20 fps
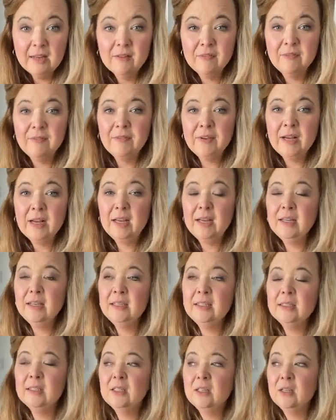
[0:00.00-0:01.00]
and
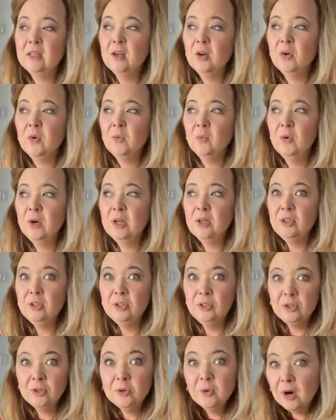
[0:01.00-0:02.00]
find what
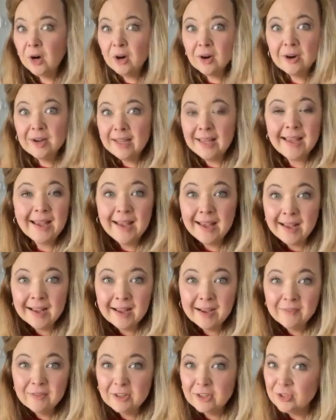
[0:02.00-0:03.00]
you already
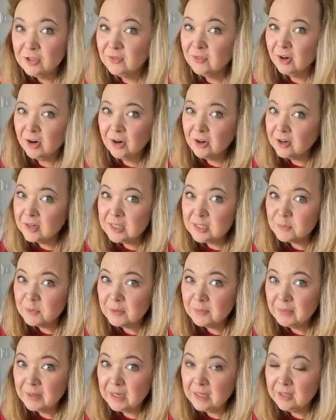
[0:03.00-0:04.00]
have, that you've already
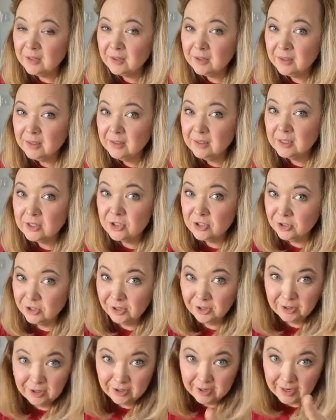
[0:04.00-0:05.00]
spent money on
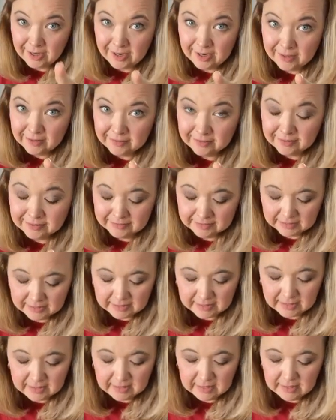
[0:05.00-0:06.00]
because you know you got it,
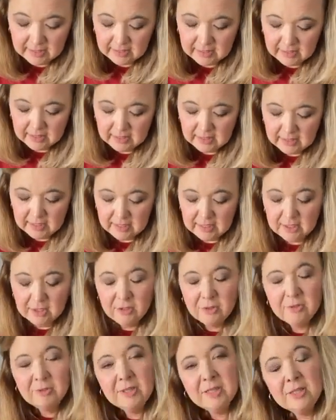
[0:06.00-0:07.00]

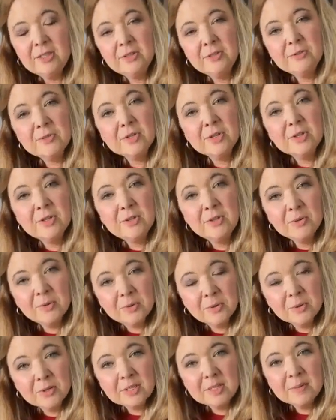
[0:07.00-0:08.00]
and you can use
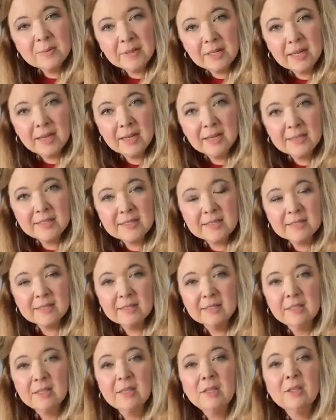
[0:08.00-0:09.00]
your
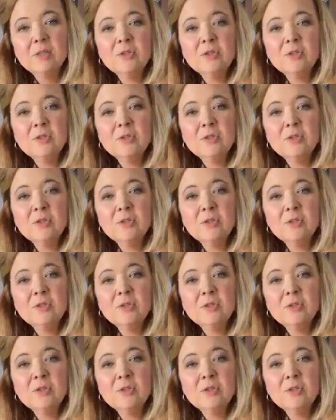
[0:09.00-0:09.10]
supplies